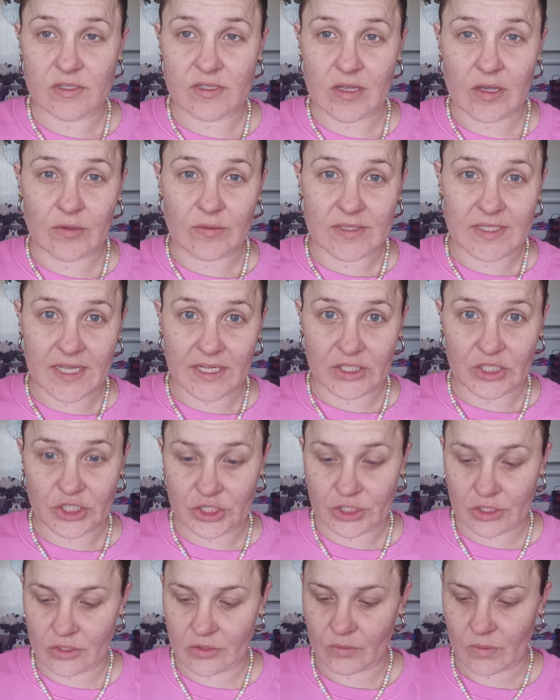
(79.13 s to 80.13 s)
So I was like,
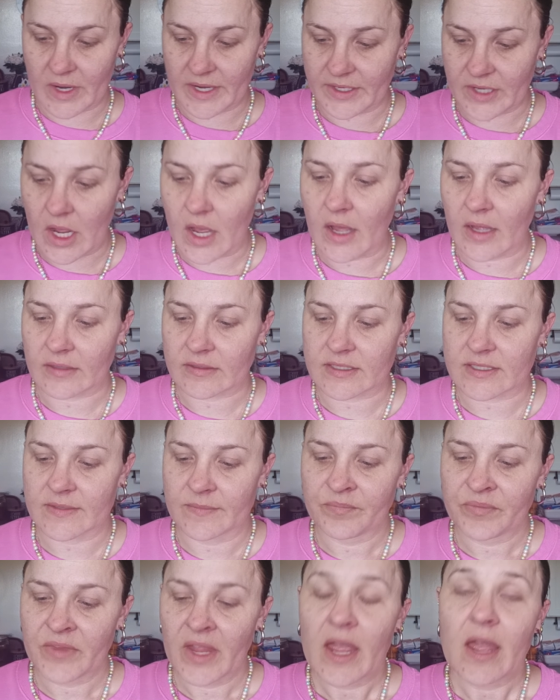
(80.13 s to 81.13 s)
sure, why not?
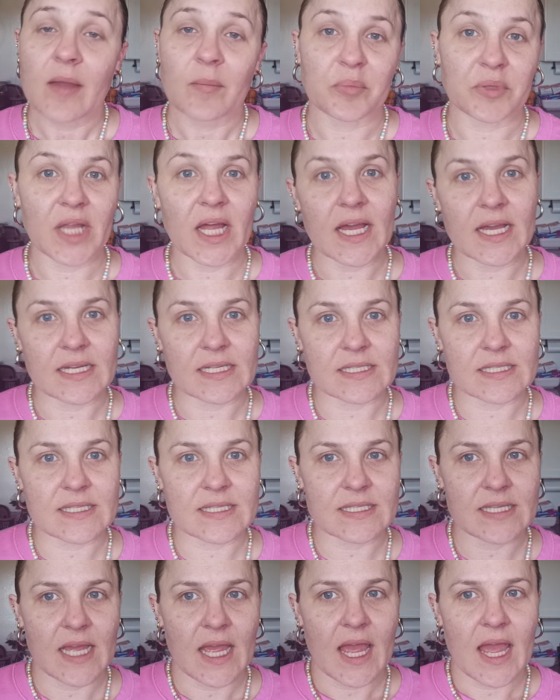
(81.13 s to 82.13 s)

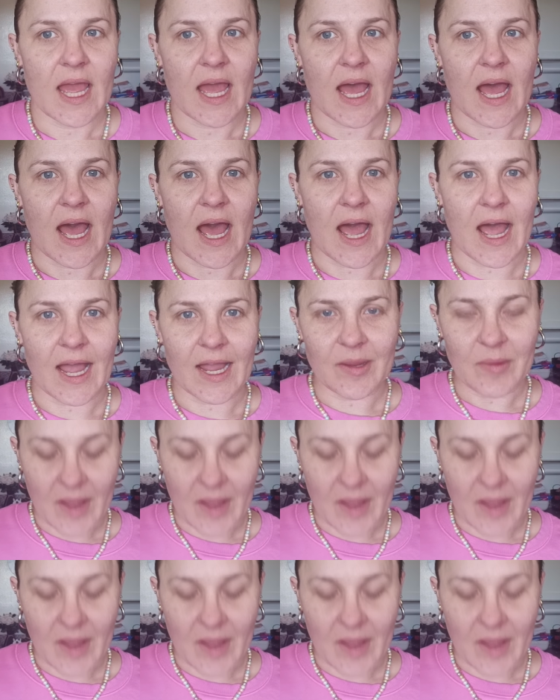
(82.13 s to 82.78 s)
Plus, I'm